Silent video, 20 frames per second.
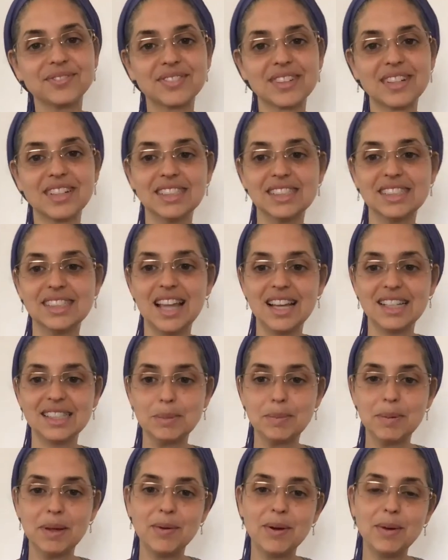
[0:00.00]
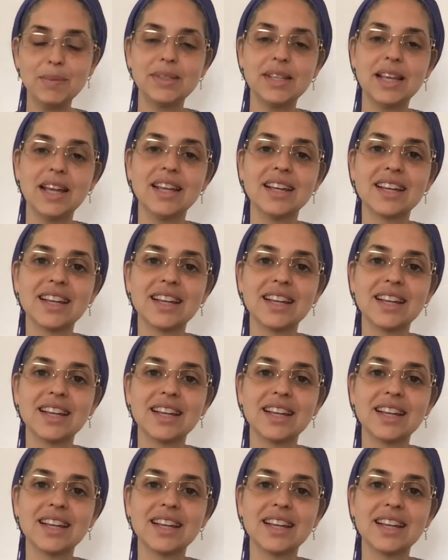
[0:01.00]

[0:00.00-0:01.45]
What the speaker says: because that's my website,